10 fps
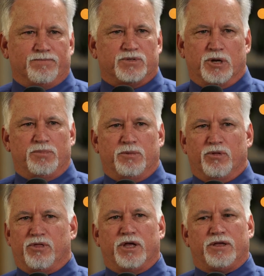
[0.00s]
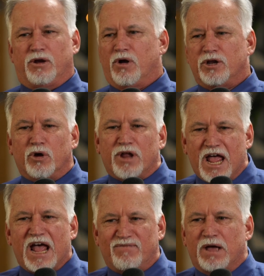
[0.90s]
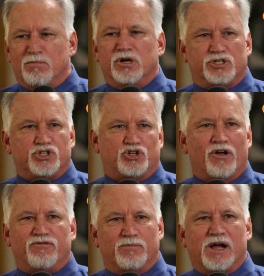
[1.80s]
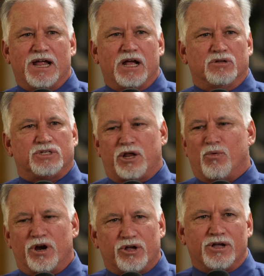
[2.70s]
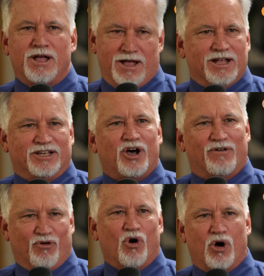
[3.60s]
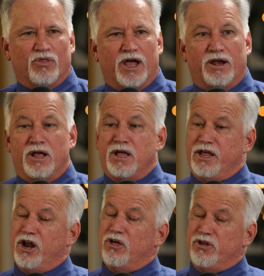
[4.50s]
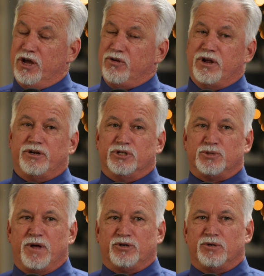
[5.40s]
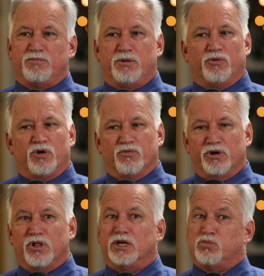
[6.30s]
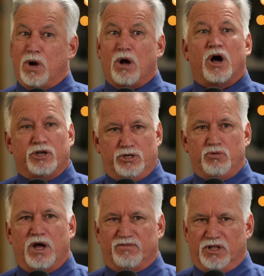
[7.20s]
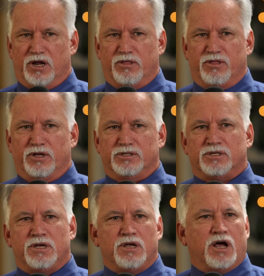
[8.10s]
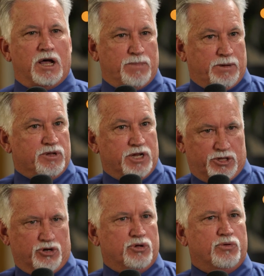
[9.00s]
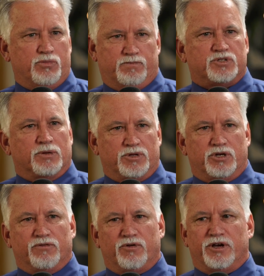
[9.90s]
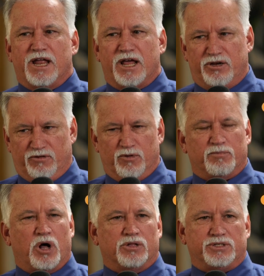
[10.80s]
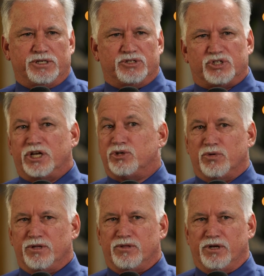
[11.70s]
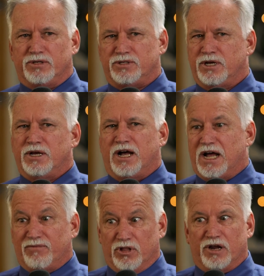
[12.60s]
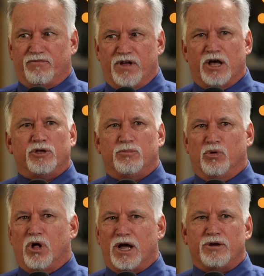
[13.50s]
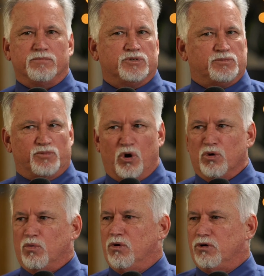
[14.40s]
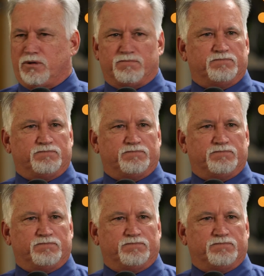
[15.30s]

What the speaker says: Some people think, I don't have that much stuff in my house. I don't want to cover all that. And on the other end of the spectrum, people don't realize, wow, I do have a lot of things. I maybe need to do something different and add a different policy, scheduling things. I have a lot of valuable items, artwork,